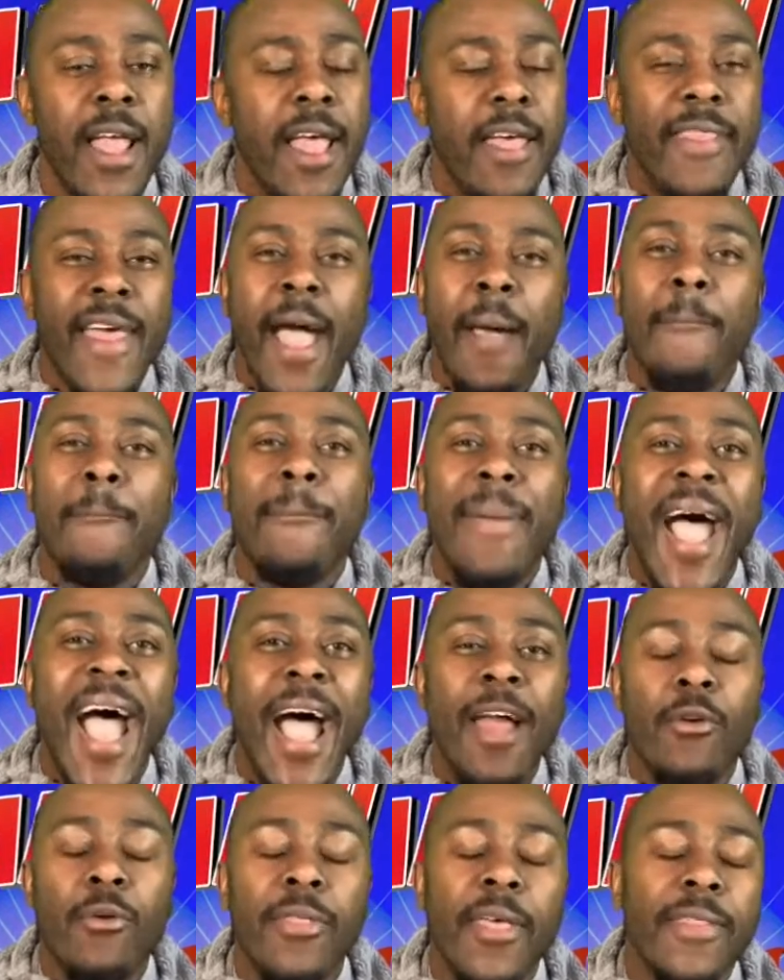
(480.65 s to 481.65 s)
that
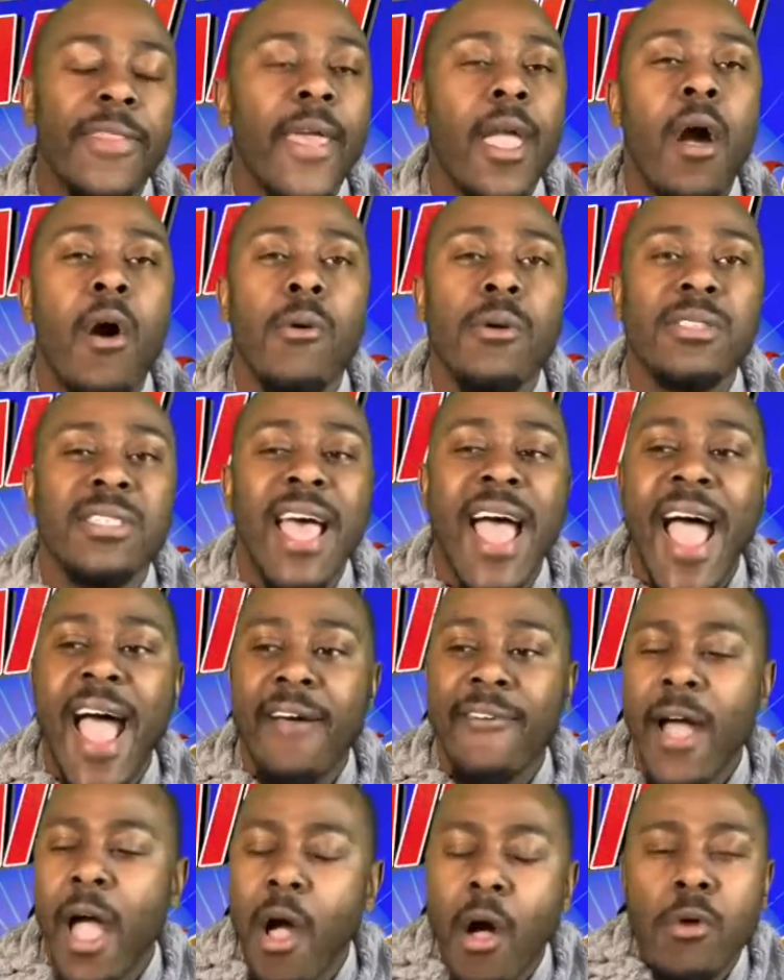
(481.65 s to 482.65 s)
battle that they always have,
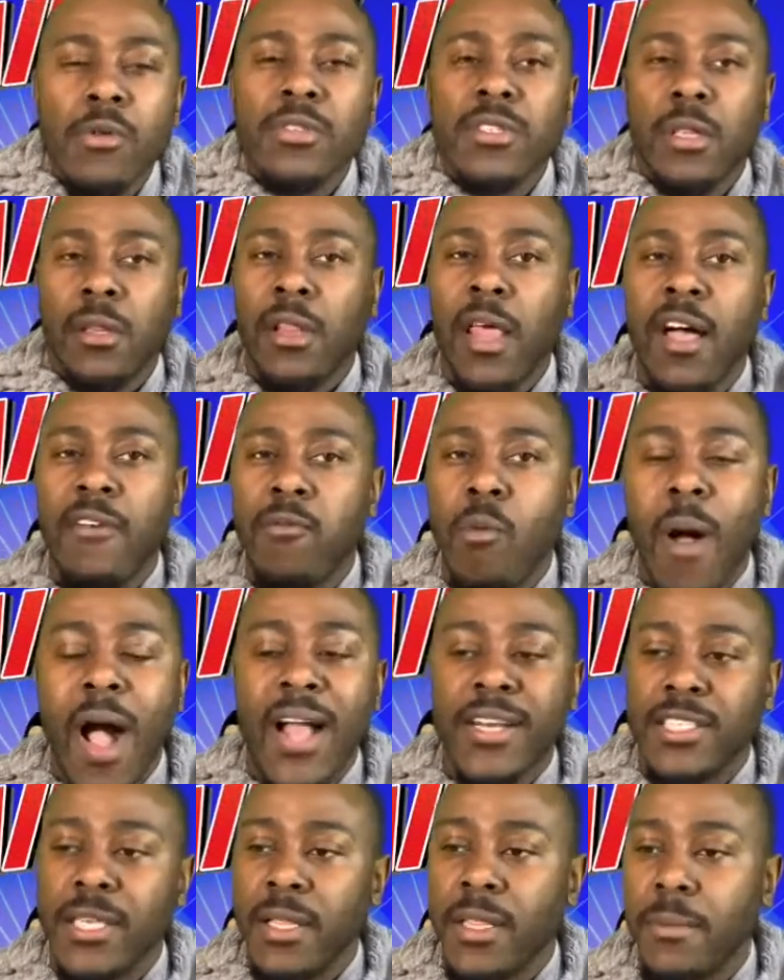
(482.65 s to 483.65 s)
I always love
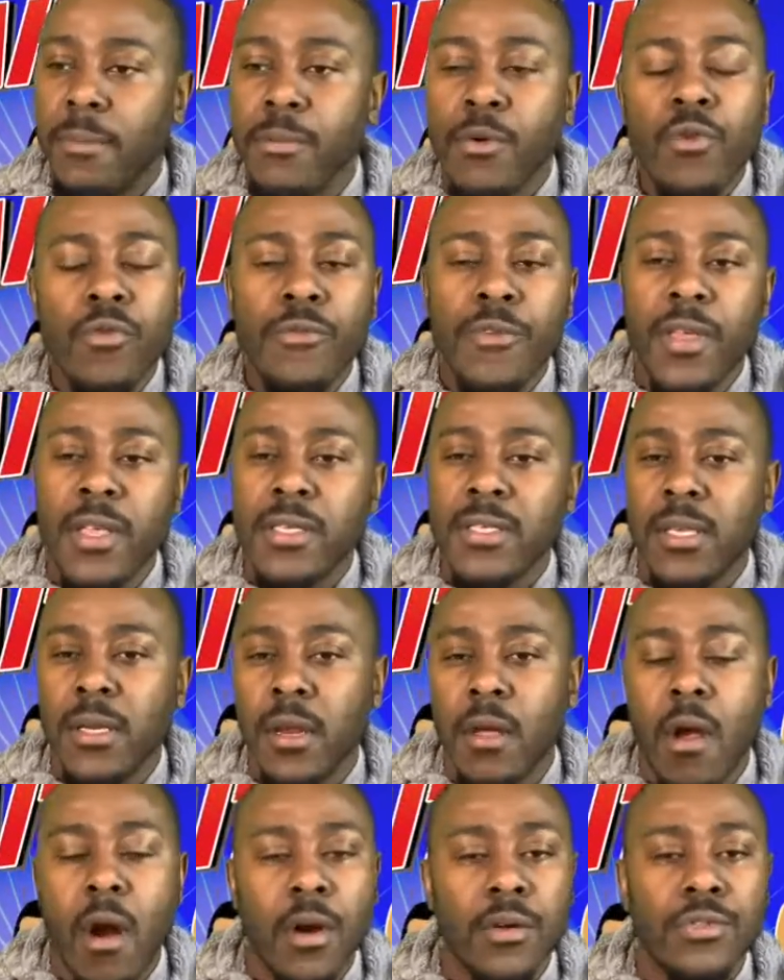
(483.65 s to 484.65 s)
watching the movies and the
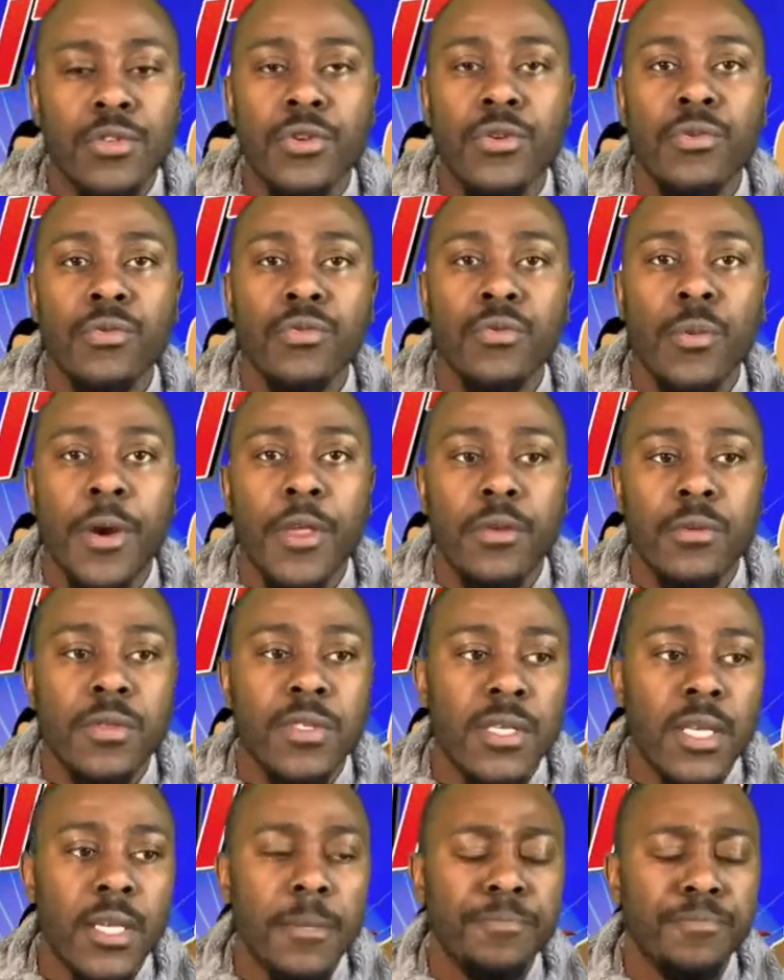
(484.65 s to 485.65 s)
cartoons where you
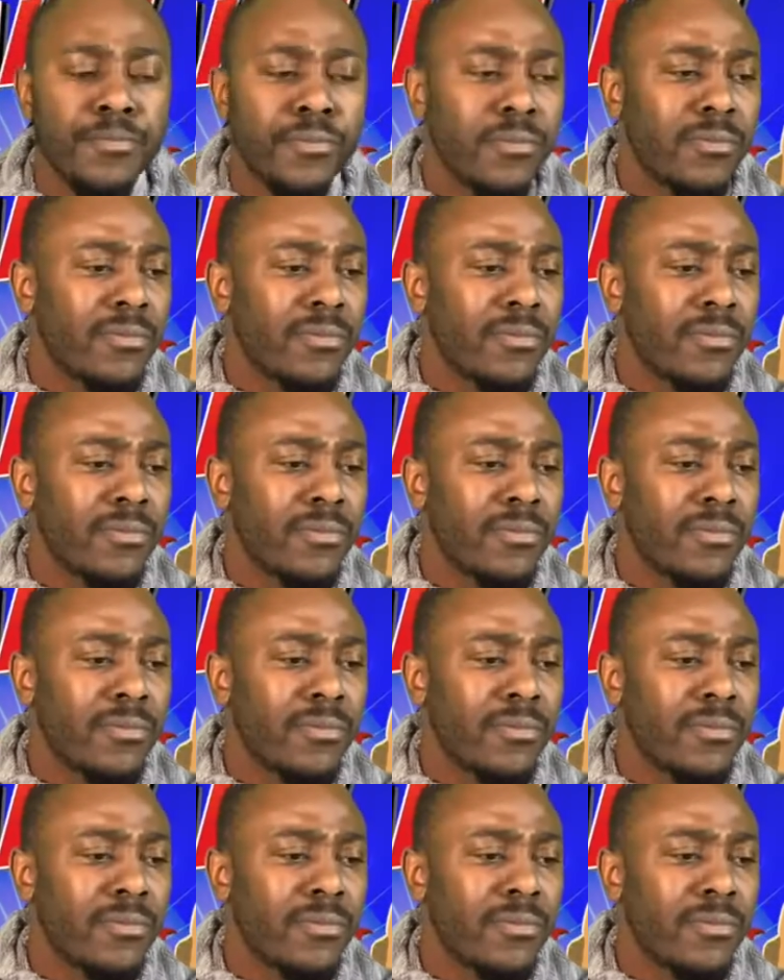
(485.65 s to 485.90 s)
see